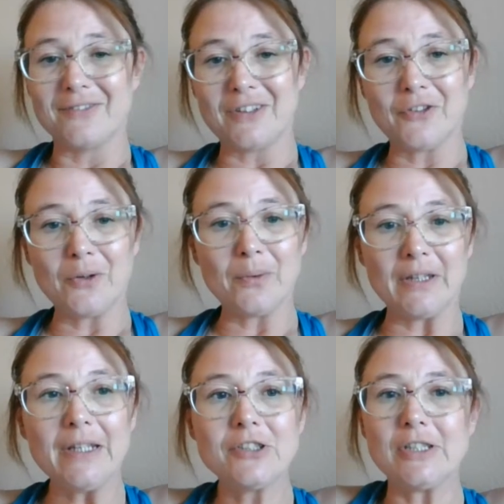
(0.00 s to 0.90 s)
different
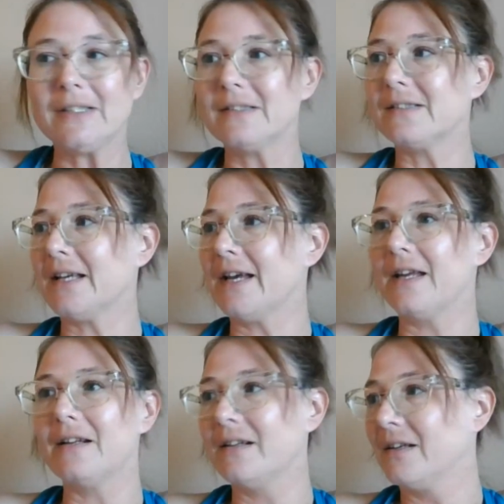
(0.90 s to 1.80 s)
religions
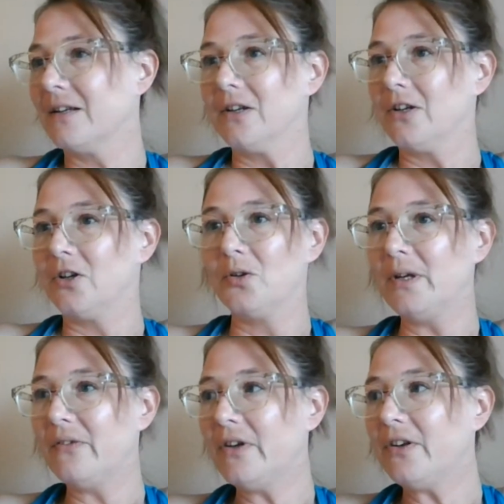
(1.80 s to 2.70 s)
that who
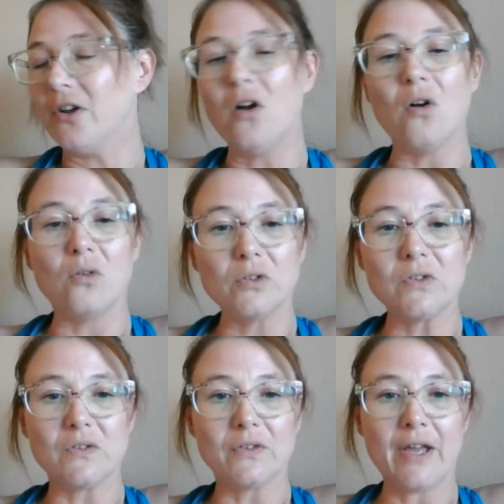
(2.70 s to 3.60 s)
even
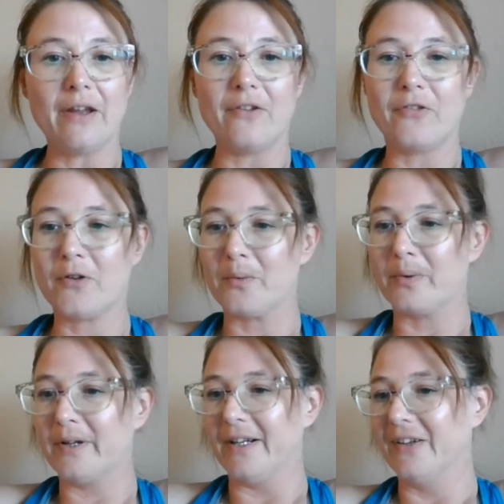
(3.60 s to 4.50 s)
knows? Like for
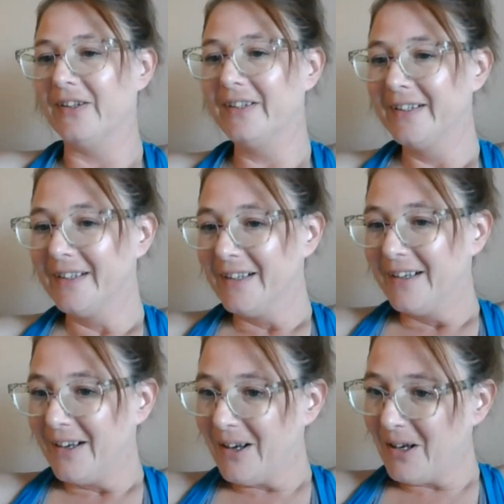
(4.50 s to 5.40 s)
real.
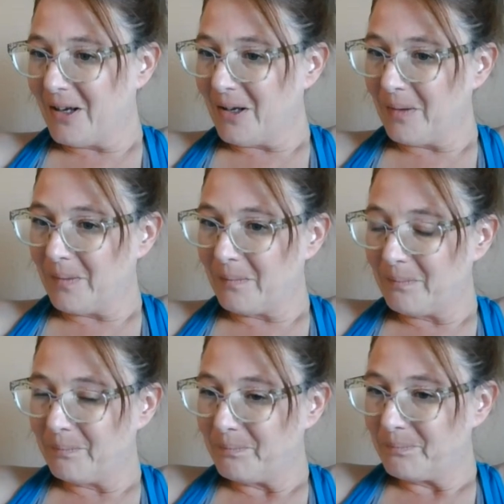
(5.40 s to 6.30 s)

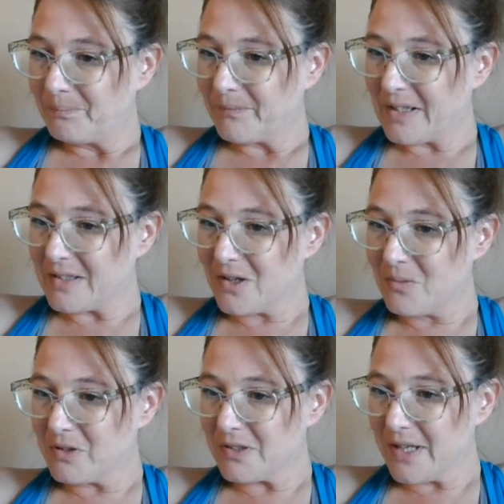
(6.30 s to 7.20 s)
Um, it's
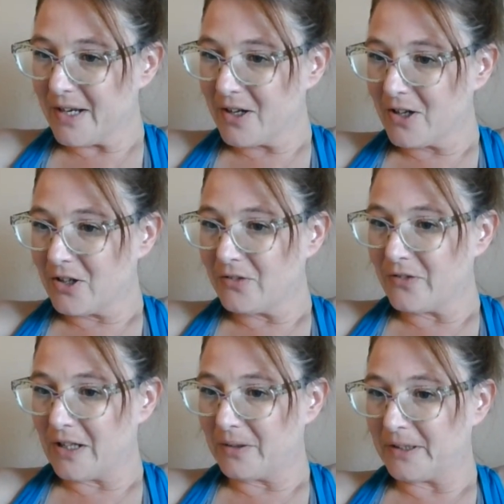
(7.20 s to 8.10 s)
almost like a cult
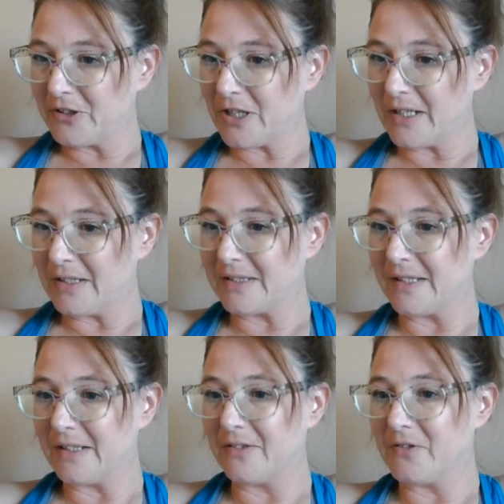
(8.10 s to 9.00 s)
following trying to
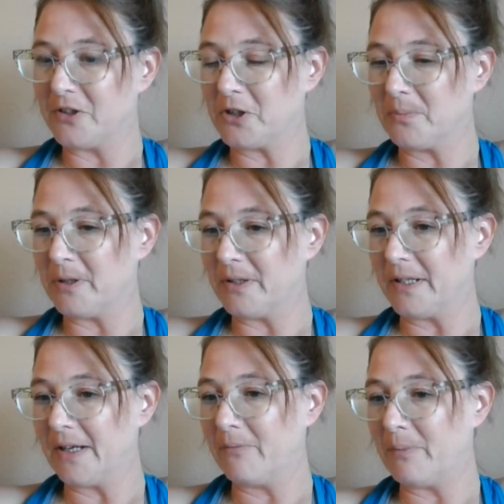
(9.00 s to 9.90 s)
seek the
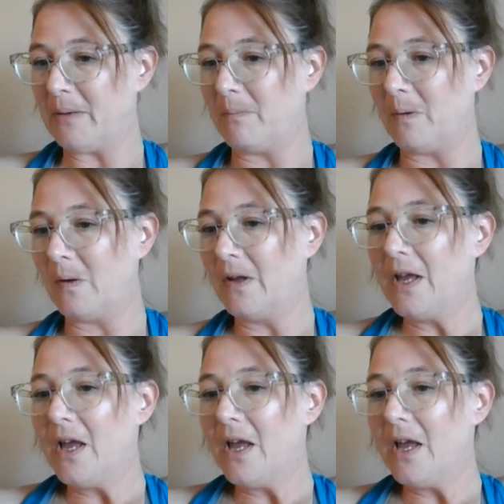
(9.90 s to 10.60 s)
vulnerability of people.